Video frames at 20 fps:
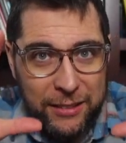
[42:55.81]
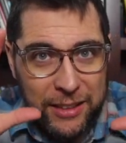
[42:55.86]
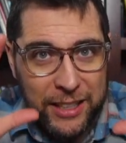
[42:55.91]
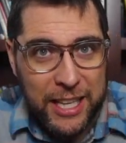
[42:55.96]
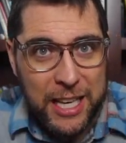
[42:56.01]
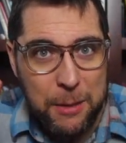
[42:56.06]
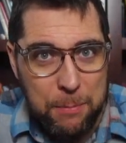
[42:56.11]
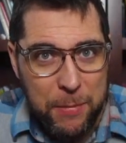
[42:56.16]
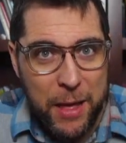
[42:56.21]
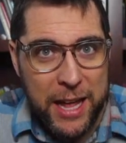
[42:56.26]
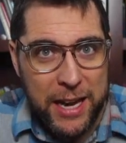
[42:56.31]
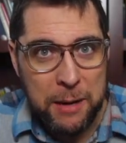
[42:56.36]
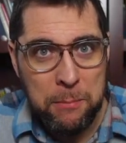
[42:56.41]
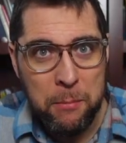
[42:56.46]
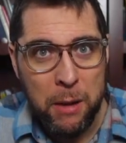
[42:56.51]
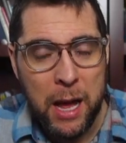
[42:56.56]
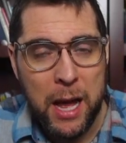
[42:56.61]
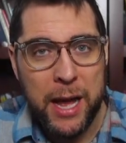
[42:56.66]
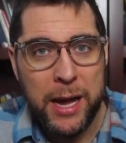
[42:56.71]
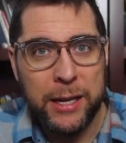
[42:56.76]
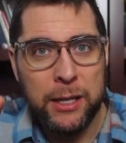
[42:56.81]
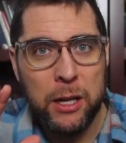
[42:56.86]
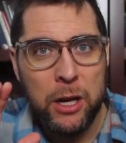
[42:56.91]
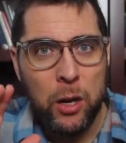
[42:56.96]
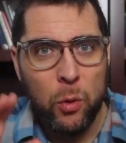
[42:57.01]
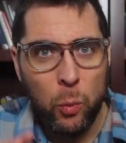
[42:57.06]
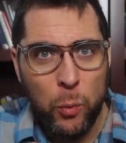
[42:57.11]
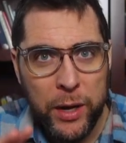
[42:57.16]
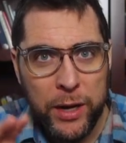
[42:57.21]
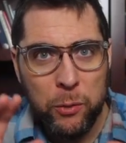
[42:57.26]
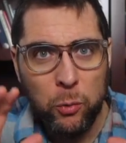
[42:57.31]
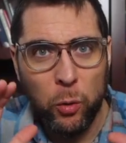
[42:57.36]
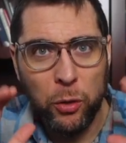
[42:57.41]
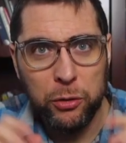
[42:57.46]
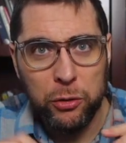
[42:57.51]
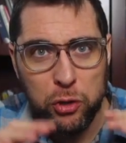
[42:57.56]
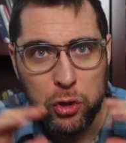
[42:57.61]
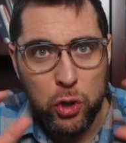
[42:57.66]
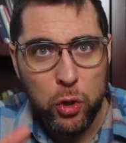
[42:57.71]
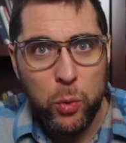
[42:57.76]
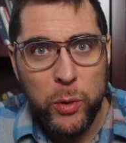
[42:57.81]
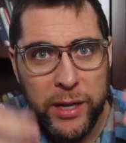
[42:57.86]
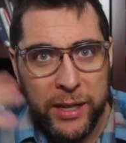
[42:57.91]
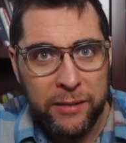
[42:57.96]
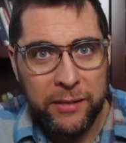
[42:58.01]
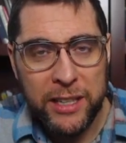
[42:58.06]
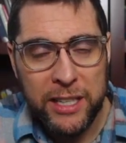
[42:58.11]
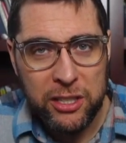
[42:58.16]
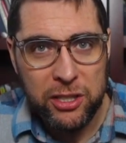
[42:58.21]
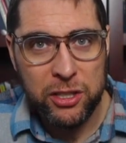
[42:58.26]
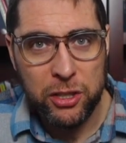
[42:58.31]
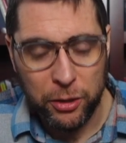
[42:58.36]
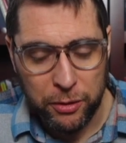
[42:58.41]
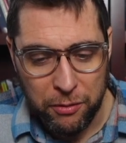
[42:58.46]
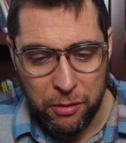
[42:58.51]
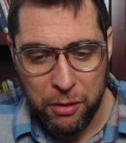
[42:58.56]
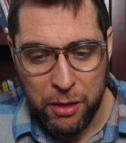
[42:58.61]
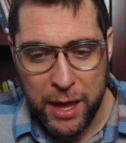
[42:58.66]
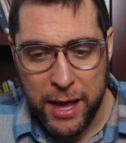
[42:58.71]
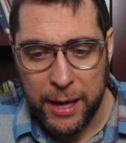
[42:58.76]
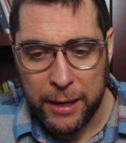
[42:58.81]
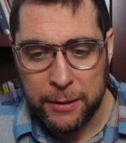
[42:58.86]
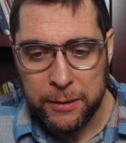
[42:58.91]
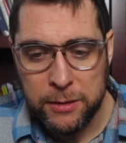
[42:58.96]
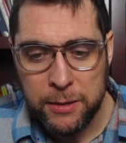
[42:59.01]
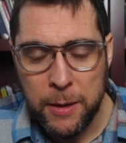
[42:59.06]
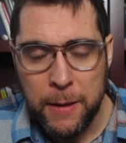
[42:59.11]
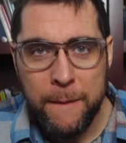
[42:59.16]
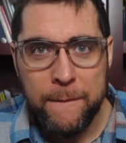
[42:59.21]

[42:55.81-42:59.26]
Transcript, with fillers: keep that in mind when we're doing these certain things.